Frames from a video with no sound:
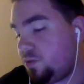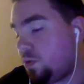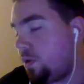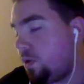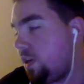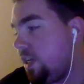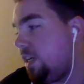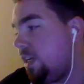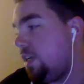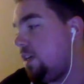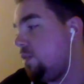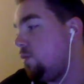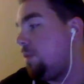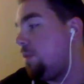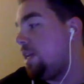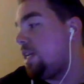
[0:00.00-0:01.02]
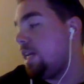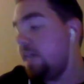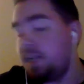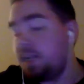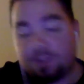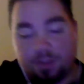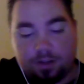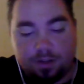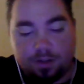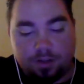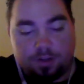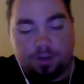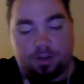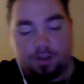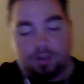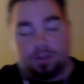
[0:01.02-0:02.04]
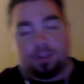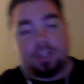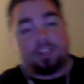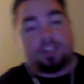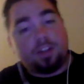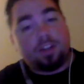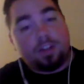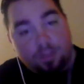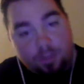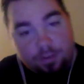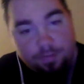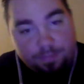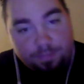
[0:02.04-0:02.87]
royally whoop that ass. That's a loss.